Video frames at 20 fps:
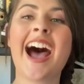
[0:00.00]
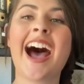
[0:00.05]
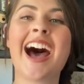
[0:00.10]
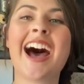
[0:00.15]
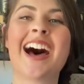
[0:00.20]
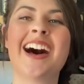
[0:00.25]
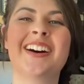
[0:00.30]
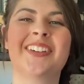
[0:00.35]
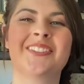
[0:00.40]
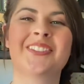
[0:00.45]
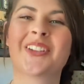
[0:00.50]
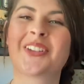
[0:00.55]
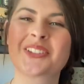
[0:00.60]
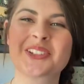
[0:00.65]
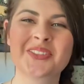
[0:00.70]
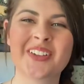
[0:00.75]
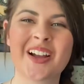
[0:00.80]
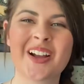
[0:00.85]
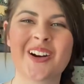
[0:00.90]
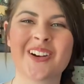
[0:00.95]

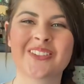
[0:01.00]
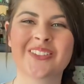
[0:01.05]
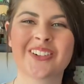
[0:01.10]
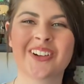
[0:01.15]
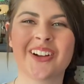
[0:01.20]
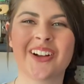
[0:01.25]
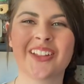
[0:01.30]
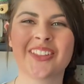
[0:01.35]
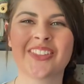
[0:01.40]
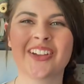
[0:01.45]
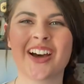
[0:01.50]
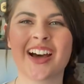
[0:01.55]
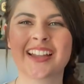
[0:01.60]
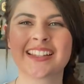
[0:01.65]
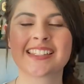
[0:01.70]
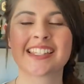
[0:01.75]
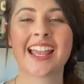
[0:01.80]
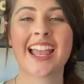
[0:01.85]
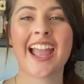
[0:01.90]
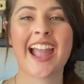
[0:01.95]
Those are my overall
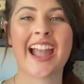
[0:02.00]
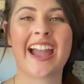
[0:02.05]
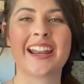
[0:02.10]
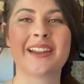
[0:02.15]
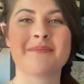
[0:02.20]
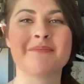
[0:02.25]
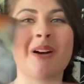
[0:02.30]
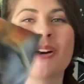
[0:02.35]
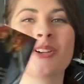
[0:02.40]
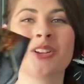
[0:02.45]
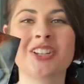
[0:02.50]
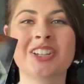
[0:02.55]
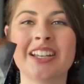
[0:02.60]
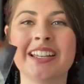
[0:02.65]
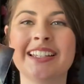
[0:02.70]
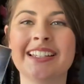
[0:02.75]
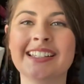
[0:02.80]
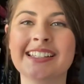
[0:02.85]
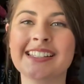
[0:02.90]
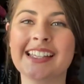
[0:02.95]
thoughts and
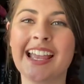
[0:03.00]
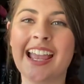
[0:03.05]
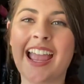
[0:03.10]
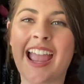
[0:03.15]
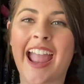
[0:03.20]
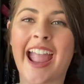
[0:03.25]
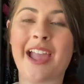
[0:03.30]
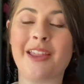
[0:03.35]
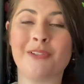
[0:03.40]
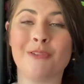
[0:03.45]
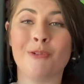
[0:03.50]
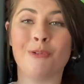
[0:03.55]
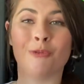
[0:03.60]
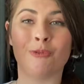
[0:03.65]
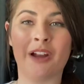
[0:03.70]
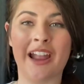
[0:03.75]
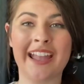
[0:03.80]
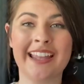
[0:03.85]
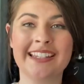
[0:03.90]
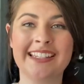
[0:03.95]
emotions and
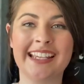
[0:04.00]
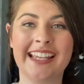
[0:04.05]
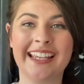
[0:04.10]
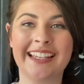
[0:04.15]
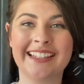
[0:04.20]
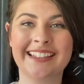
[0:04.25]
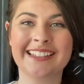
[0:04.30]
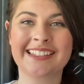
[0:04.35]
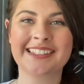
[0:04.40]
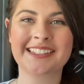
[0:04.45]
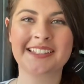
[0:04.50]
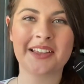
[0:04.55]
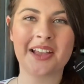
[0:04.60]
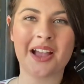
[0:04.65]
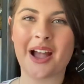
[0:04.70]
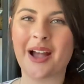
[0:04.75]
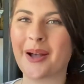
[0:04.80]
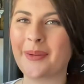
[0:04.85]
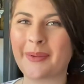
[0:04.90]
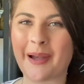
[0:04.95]
rantings
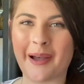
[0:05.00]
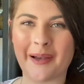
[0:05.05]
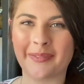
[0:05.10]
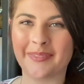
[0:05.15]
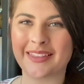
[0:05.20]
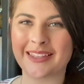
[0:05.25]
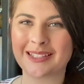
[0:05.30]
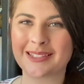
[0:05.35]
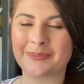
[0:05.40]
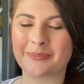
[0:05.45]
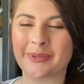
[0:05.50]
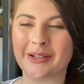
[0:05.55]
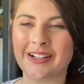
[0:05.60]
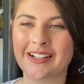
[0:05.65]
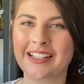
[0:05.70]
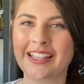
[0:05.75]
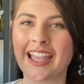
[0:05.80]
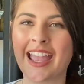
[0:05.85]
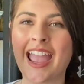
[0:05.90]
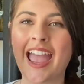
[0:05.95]
about this
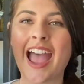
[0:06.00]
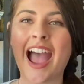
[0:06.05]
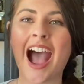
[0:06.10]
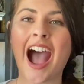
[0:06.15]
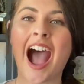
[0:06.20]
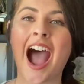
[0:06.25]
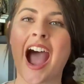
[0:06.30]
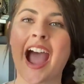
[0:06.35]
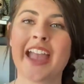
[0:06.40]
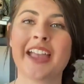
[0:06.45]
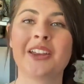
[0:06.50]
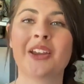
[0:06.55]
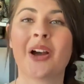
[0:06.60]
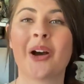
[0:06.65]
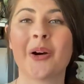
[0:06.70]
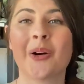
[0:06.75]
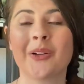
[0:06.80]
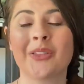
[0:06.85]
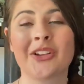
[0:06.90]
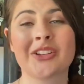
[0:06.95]
book. I
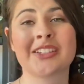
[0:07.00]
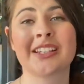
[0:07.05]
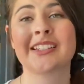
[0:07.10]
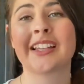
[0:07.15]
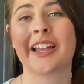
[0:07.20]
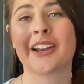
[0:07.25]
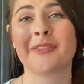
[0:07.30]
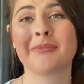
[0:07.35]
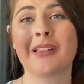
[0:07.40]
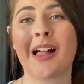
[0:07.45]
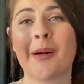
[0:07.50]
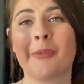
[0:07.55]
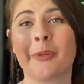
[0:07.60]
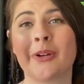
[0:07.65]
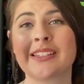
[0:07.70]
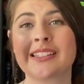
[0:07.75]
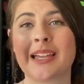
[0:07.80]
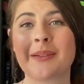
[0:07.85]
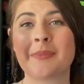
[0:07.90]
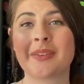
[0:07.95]
know there's a ton of plot
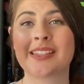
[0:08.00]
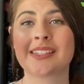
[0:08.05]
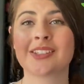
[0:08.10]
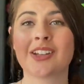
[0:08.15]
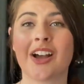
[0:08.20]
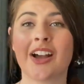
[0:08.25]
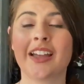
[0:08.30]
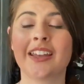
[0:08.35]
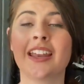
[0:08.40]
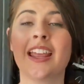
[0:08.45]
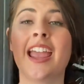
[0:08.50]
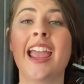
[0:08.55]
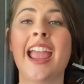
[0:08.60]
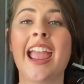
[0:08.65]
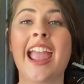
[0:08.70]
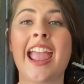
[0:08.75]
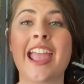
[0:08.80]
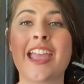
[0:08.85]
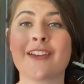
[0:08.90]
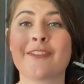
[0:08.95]
points I missed on.
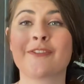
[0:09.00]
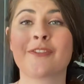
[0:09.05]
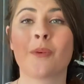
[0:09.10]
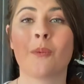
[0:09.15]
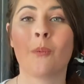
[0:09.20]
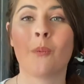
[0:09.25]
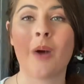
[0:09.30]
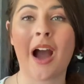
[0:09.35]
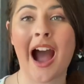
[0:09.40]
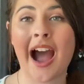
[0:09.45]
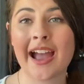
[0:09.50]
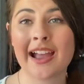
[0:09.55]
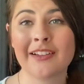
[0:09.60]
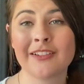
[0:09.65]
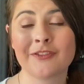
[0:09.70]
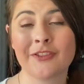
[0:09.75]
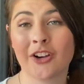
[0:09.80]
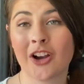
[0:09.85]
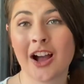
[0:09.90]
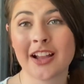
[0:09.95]
If I
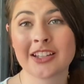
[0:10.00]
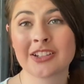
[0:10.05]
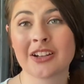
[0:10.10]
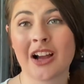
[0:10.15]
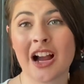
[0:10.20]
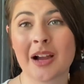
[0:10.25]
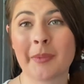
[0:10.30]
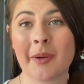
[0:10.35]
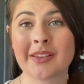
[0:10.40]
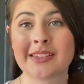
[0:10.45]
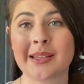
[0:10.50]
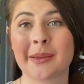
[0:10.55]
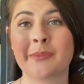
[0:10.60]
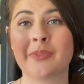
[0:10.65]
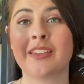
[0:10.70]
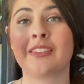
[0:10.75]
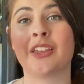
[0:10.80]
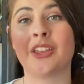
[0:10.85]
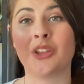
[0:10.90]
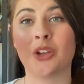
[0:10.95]
forgot to talk about
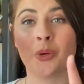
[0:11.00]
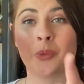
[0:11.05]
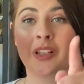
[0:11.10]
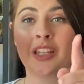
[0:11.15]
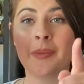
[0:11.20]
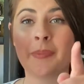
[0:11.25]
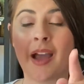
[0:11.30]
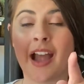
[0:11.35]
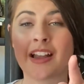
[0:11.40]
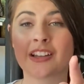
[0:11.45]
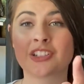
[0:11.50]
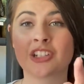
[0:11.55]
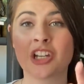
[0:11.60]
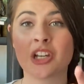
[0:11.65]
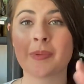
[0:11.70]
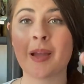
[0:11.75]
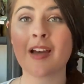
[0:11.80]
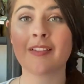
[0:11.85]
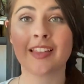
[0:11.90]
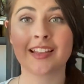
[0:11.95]
something that you're really passionate
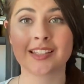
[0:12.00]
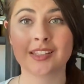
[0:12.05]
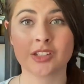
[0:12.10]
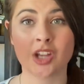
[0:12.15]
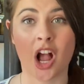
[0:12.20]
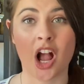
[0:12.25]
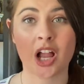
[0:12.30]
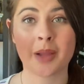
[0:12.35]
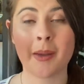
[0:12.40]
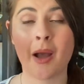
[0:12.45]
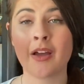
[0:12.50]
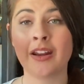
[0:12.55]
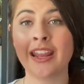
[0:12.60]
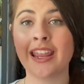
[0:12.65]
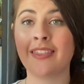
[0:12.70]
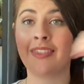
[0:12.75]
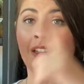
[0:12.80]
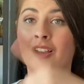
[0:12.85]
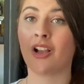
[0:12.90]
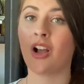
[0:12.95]
about, let's talk about it
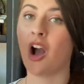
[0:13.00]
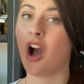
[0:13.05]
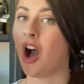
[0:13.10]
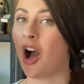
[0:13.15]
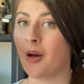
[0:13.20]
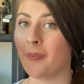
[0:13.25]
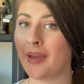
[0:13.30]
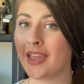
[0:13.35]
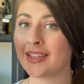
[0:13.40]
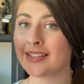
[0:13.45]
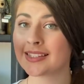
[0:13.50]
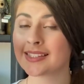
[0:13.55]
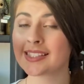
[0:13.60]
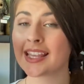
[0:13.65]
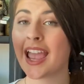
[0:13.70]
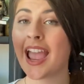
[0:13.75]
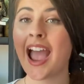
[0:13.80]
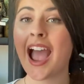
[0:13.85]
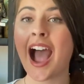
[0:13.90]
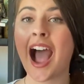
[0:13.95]
in the comments.
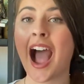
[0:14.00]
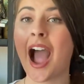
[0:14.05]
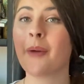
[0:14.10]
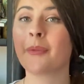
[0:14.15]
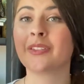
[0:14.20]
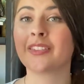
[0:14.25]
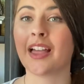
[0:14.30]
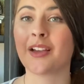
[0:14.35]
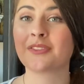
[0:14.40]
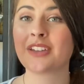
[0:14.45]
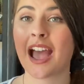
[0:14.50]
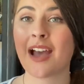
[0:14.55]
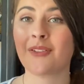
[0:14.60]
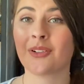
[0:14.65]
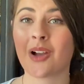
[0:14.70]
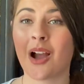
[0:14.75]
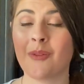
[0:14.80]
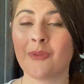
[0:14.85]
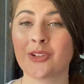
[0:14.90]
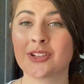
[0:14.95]
I would love to have
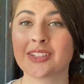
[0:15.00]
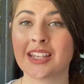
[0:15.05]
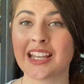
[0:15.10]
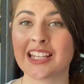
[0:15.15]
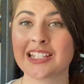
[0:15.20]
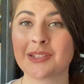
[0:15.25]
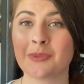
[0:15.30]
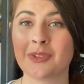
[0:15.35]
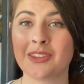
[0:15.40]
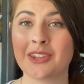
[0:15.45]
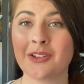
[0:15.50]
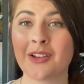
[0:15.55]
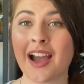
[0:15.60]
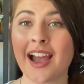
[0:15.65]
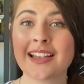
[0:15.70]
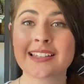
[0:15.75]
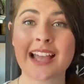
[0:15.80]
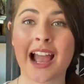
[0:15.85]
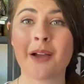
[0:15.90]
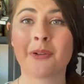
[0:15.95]
a conversation with you
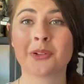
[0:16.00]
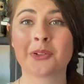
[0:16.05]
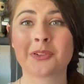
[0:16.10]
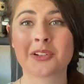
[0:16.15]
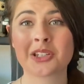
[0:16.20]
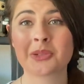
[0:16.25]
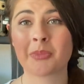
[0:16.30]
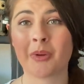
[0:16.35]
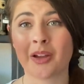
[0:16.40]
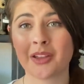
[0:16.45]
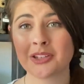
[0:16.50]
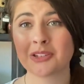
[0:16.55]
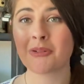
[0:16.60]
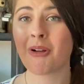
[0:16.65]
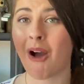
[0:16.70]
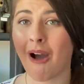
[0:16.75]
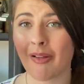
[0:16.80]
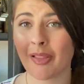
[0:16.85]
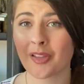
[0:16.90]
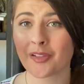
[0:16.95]
guys. I will respond to
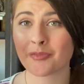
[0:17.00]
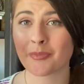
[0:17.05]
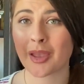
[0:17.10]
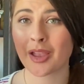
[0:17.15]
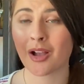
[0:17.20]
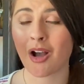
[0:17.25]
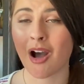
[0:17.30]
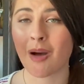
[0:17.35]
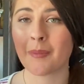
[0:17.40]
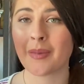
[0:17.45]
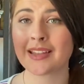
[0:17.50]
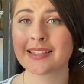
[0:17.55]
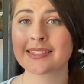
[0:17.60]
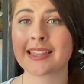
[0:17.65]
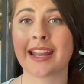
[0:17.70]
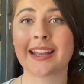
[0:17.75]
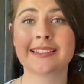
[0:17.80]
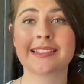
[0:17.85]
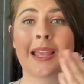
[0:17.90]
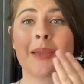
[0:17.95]
all of my comments.
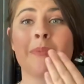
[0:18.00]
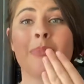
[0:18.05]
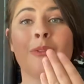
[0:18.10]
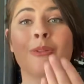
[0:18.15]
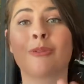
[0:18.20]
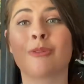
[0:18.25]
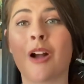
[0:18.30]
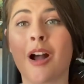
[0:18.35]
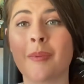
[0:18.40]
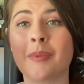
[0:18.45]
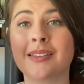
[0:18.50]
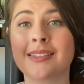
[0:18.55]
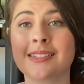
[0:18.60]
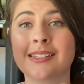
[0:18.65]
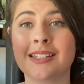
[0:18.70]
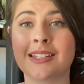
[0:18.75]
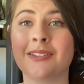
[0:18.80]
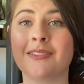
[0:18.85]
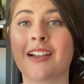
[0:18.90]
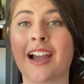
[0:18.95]
That is a promise
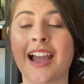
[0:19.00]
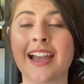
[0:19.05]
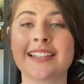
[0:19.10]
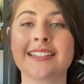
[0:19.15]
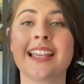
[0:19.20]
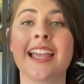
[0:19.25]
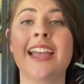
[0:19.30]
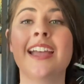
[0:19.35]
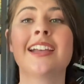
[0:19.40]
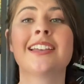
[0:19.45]
to you guys.